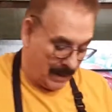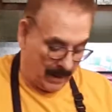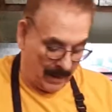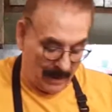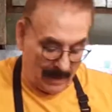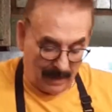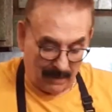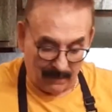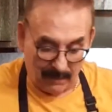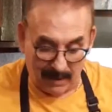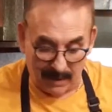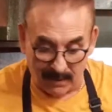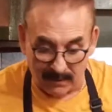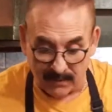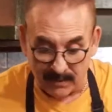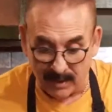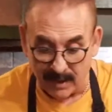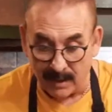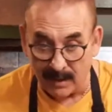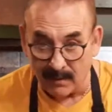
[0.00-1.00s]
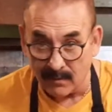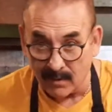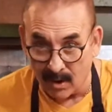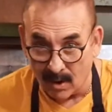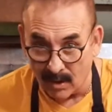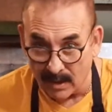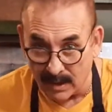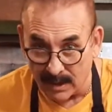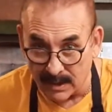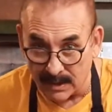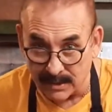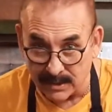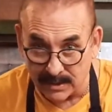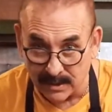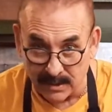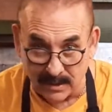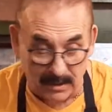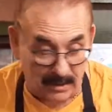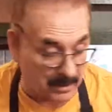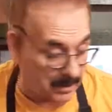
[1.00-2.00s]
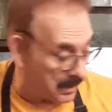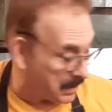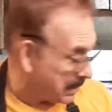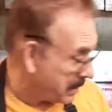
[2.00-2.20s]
I've got a thing of carnation